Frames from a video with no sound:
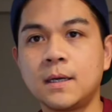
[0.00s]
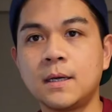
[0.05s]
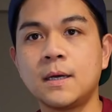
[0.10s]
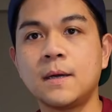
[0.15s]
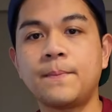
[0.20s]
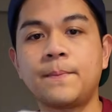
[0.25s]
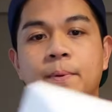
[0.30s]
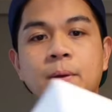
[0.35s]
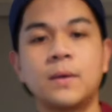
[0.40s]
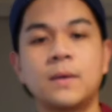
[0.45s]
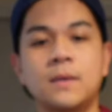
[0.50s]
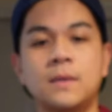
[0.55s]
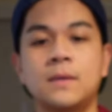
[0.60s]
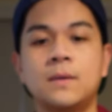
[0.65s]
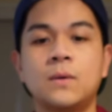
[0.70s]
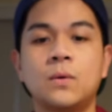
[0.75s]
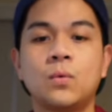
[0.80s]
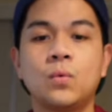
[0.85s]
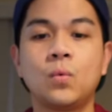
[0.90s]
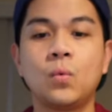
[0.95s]
up.
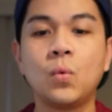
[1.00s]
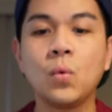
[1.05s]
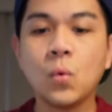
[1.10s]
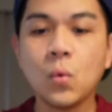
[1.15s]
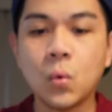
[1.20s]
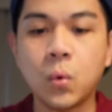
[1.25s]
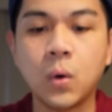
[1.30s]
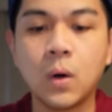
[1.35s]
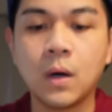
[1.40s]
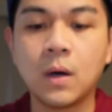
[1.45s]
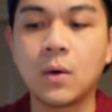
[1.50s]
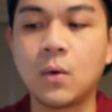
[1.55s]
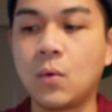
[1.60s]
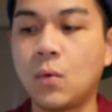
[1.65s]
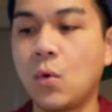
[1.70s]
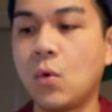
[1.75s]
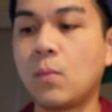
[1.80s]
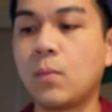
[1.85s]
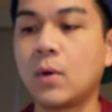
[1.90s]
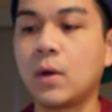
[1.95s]
Woo.
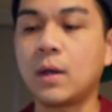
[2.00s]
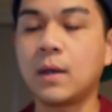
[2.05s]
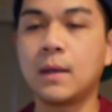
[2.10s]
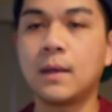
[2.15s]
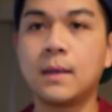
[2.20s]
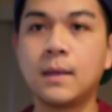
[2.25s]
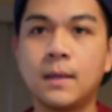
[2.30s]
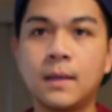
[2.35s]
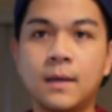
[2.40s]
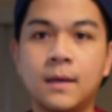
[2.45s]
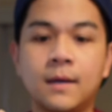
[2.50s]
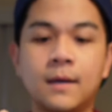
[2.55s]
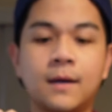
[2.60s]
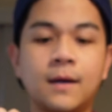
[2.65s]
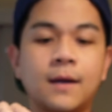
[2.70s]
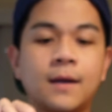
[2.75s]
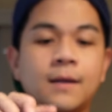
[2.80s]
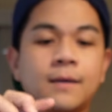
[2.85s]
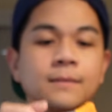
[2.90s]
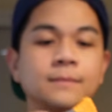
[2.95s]
Oh boy.
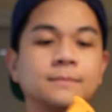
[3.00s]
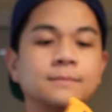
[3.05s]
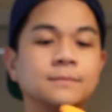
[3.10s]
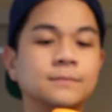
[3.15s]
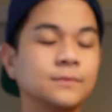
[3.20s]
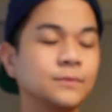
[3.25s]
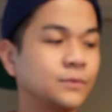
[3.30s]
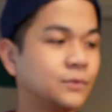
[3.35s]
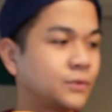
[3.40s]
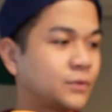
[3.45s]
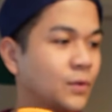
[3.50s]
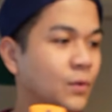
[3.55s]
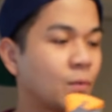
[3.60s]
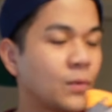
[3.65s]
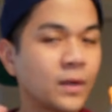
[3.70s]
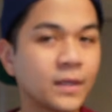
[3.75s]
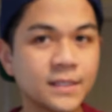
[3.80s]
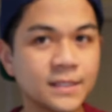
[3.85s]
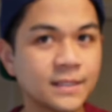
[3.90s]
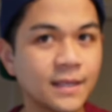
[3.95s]
Alright. Don't
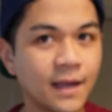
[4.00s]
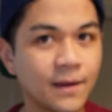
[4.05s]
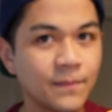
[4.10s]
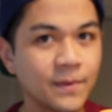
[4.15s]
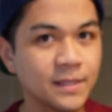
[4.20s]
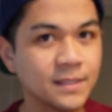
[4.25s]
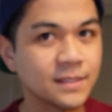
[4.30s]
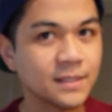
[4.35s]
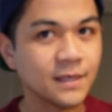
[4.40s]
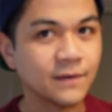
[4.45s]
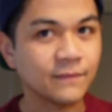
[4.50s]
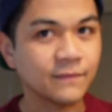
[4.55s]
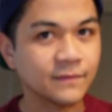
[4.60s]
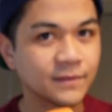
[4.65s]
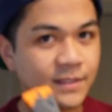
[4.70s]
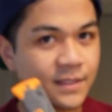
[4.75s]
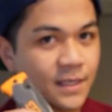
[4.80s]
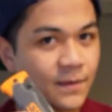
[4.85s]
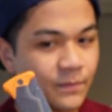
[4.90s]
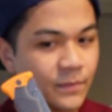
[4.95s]
want to stab myself.
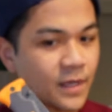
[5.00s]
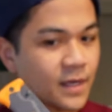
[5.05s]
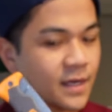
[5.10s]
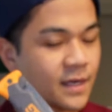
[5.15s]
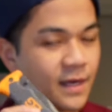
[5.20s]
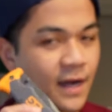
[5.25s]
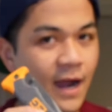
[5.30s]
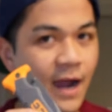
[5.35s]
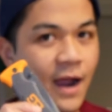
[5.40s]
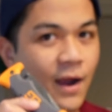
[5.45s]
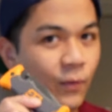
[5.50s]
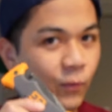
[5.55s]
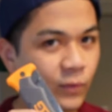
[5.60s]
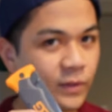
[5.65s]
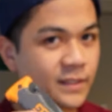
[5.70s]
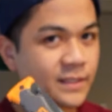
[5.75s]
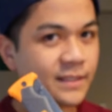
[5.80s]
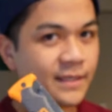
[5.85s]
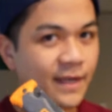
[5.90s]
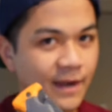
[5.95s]
Someday I
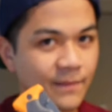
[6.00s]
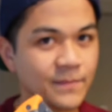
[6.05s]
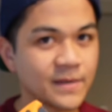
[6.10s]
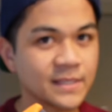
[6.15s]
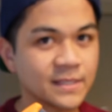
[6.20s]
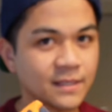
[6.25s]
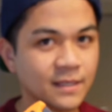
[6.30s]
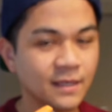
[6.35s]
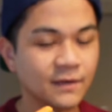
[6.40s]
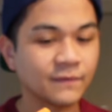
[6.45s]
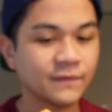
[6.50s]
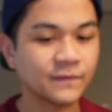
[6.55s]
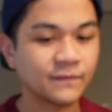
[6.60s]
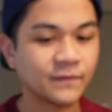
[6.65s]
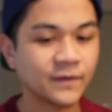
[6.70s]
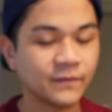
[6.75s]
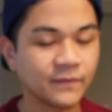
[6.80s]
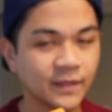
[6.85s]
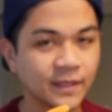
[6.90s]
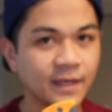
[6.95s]
will stab myself in
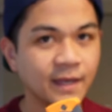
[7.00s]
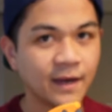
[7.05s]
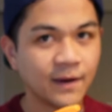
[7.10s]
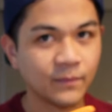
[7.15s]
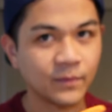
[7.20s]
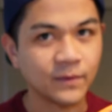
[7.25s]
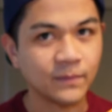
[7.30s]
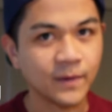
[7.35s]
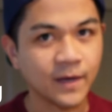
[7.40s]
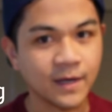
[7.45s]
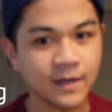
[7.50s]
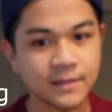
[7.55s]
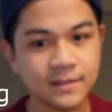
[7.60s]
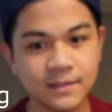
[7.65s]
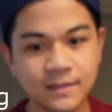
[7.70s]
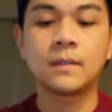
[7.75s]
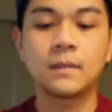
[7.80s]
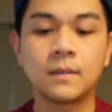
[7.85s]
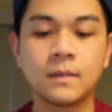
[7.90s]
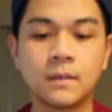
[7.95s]
front of the camera,
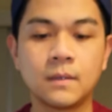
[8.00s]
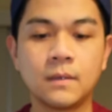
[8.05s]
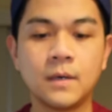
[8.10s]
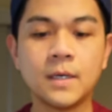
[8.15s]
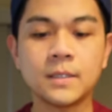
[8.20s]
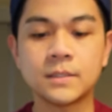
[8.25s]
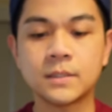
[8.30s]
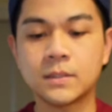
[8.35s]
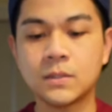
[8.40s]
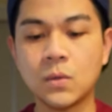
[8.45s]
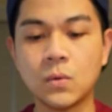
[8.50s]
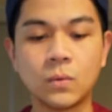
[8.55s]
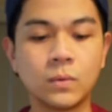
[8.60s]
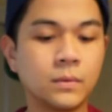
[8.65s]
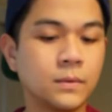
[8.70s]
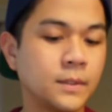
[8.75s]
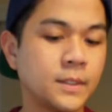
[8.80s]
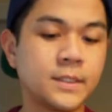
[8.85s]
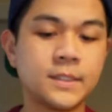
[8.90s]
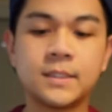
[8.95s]
guys. Alright, so
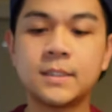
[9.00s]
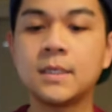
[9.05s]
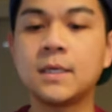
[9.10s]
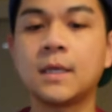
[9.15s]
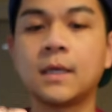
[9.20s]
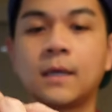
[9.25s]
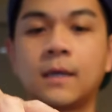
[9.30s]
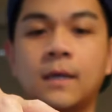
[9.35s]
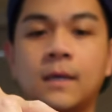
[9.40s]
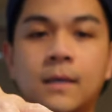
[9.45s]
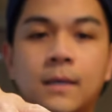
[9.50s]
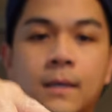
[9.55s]
let's see here.